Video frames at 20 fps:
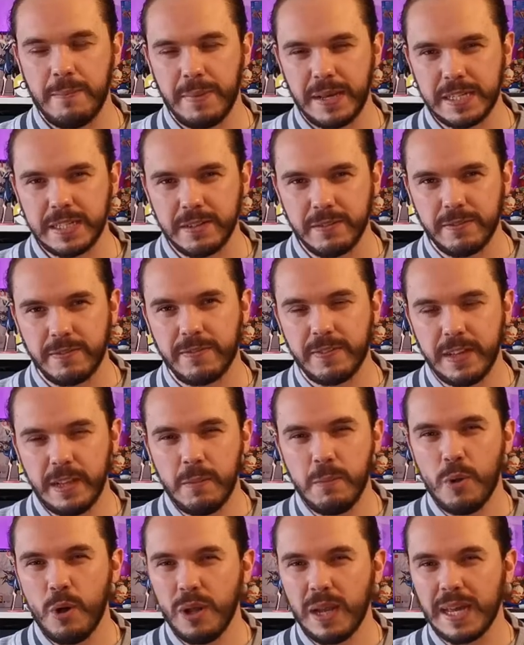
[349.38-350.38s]
It makes it
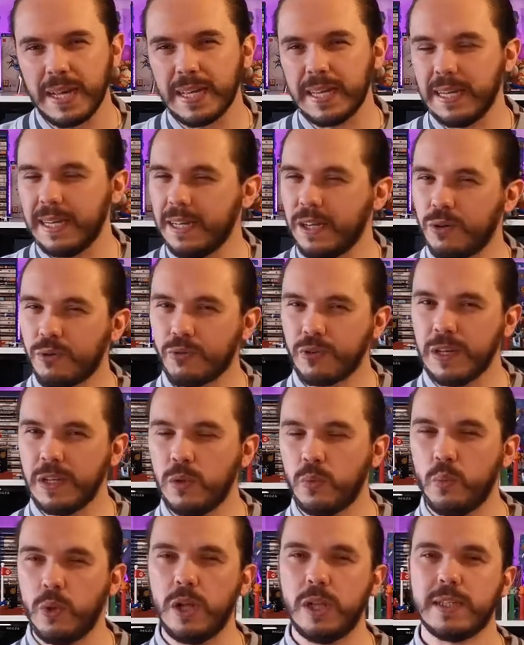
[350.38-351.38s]
feel more like a little
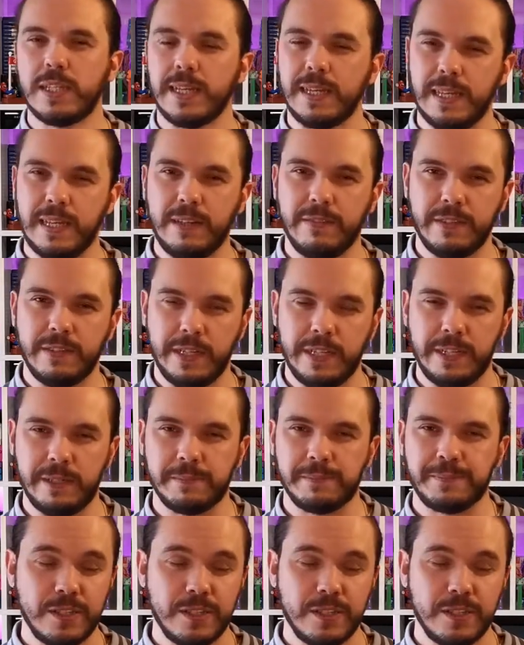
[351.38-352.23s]
real world that you're living in.